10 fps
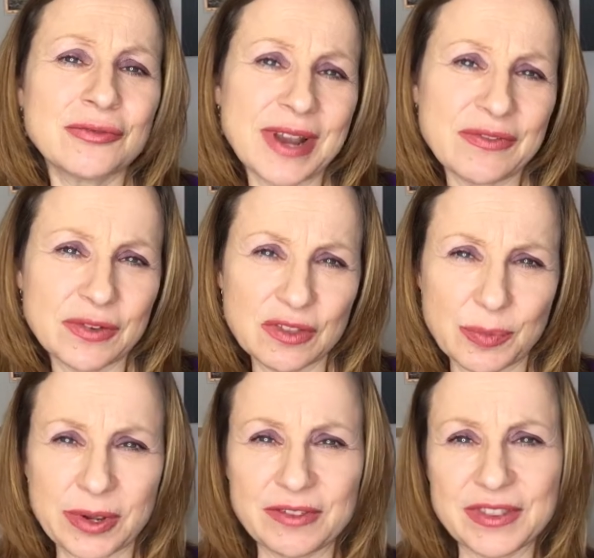reference
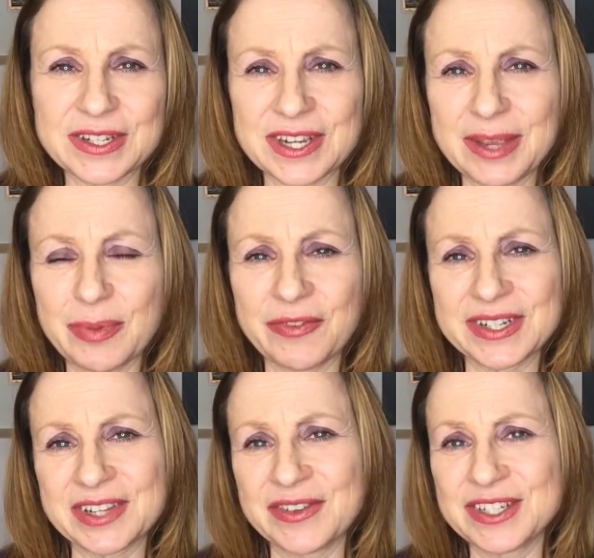points for the type of
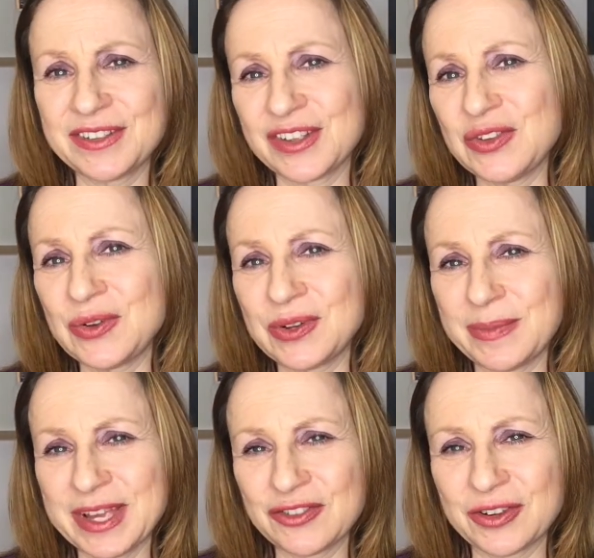activities that you could
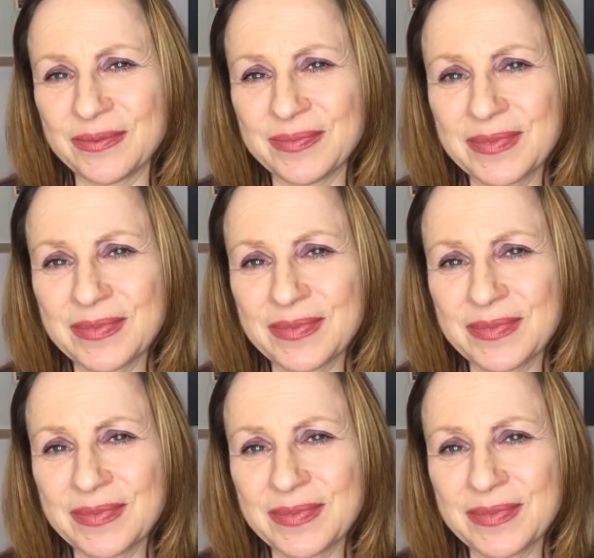measure.